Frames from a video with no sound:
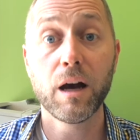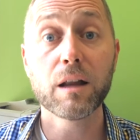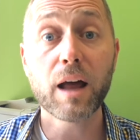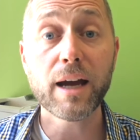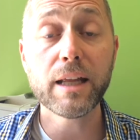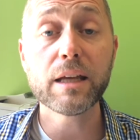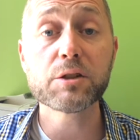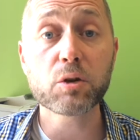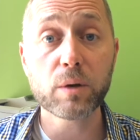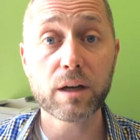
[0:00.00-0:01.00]
Aligning
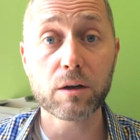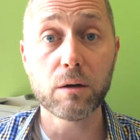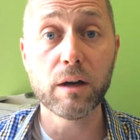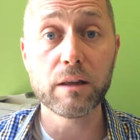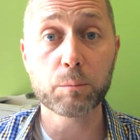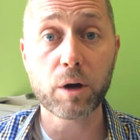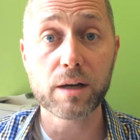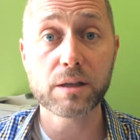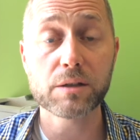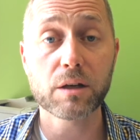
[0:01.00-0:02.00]
is critical in the
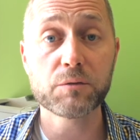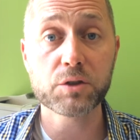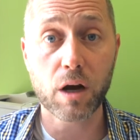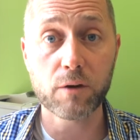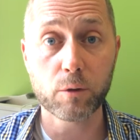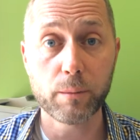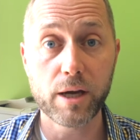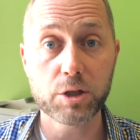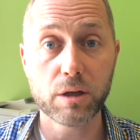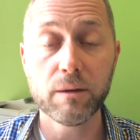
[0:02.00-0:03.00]
process of star
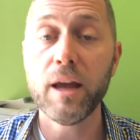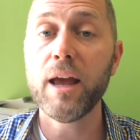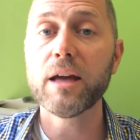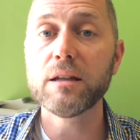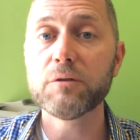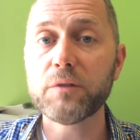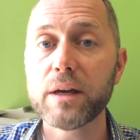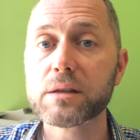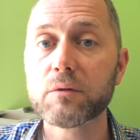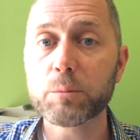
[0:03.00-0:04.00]
formation, and in the
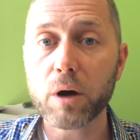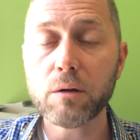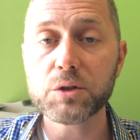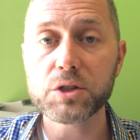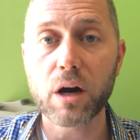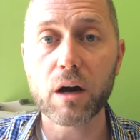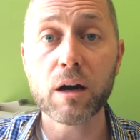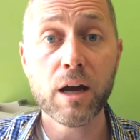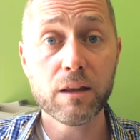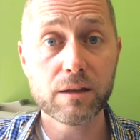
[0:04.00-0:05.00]
phase of the
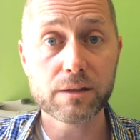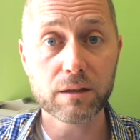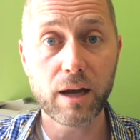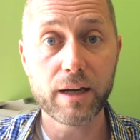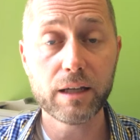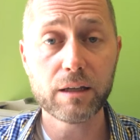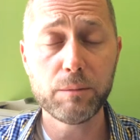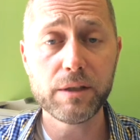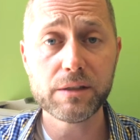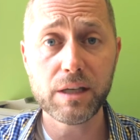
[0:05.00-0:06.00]
protostar, this aligning
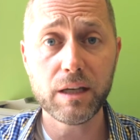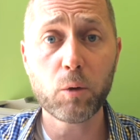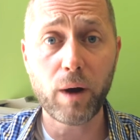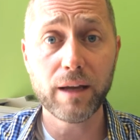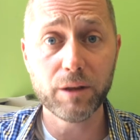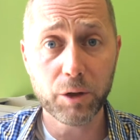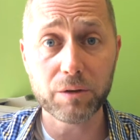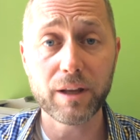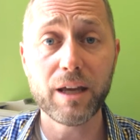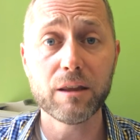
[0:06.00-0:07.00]
can be seen quite
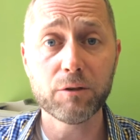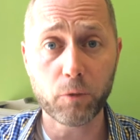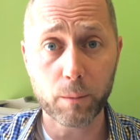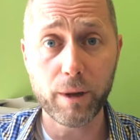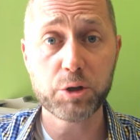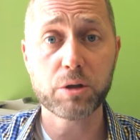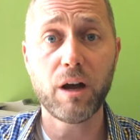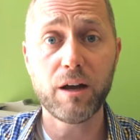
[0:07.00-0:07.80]
literally in the formation